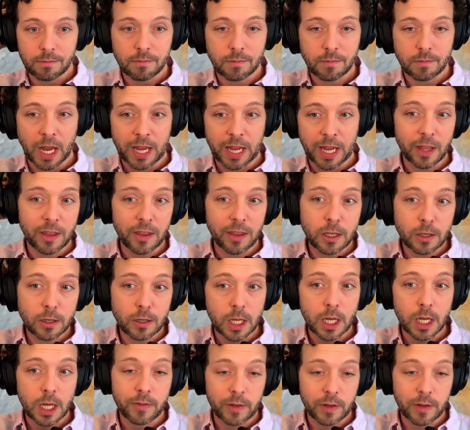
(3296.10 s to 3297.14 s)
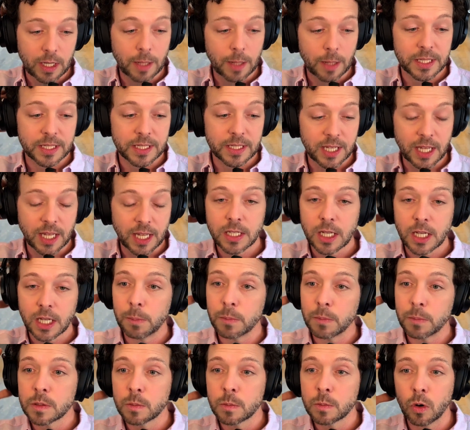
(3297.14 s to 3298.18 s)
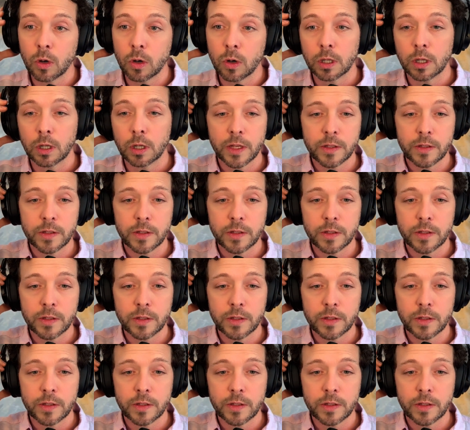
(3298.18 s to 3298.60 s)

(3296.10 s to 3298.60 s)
I think you'll get even up to 10 times more as you